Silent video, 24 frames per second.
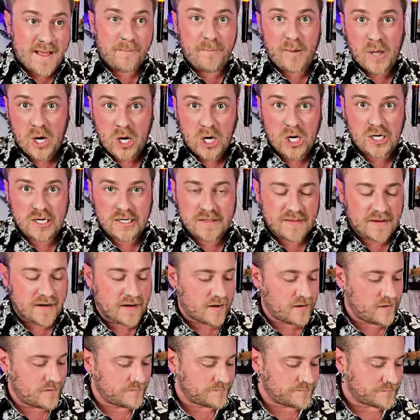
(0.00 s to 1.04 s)
park
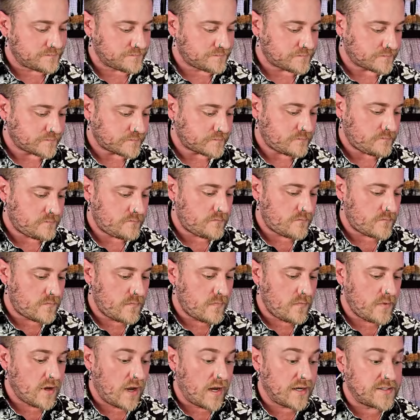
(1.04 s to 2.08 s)
there,
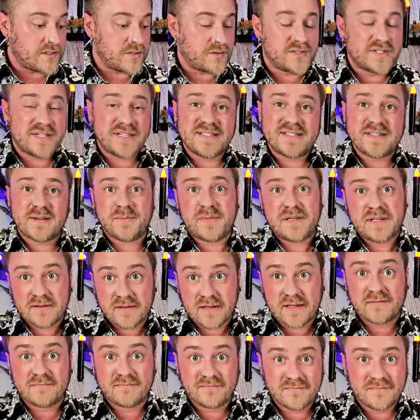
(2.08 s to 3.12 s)
I do see some
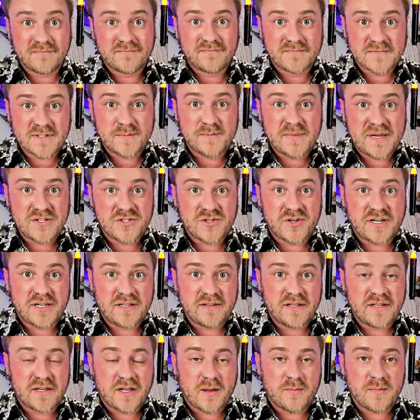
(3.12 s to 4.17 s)
healing, some major
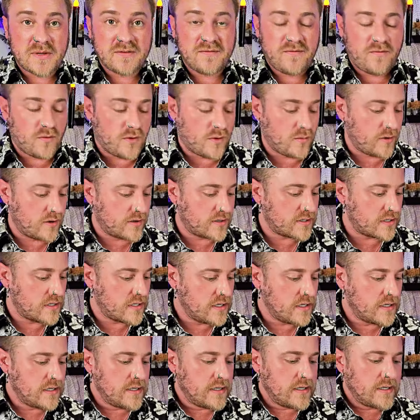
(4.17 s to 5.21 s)
healing coming forward.
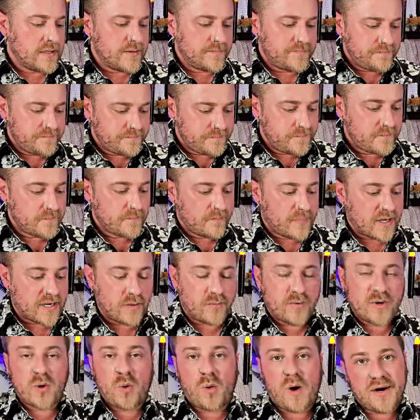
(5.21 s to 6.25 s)
But it
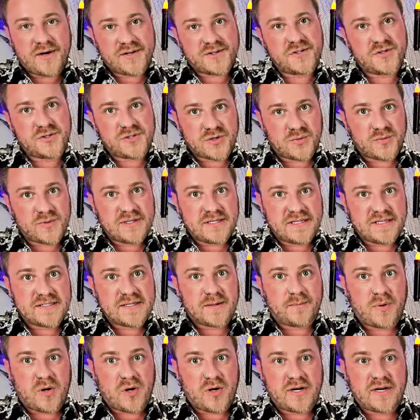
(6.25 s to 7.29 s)
requires you to release a
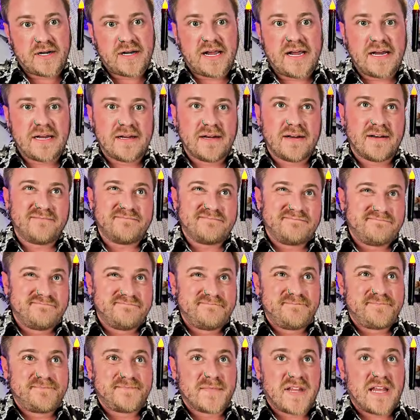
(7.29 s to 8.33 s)
burden.
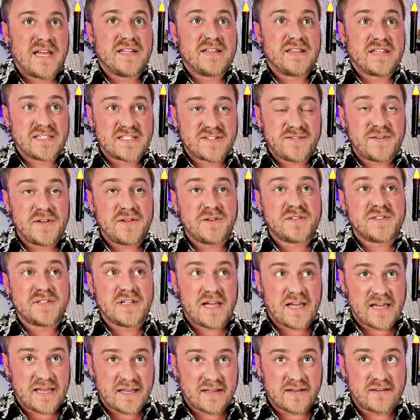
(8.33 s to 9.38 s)
And this feels
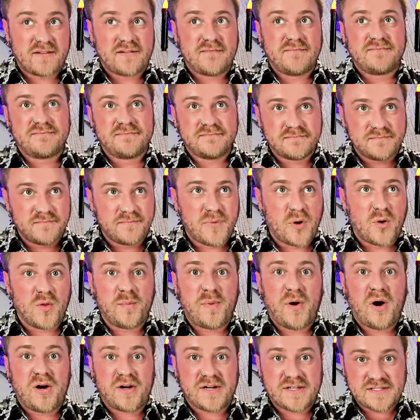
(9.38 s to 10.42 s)
like both
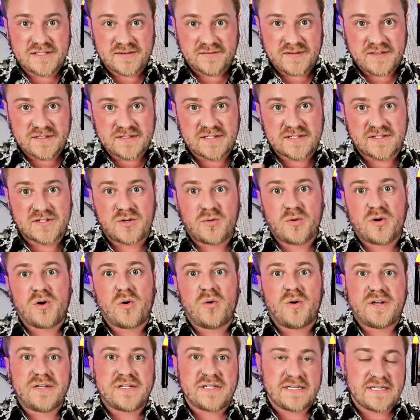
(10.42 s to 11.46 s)
parties, if this is you, are
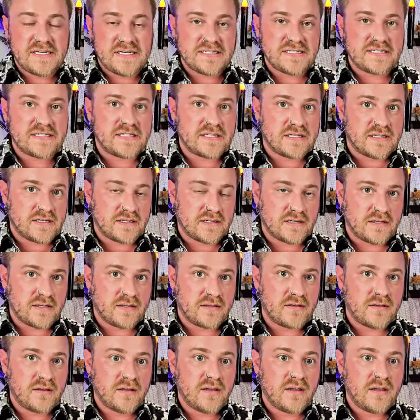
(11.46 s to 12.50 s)
going to need
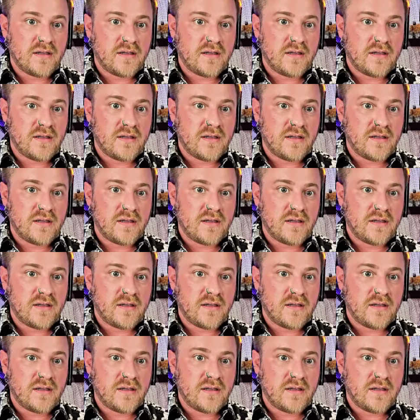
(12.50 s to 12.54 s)
to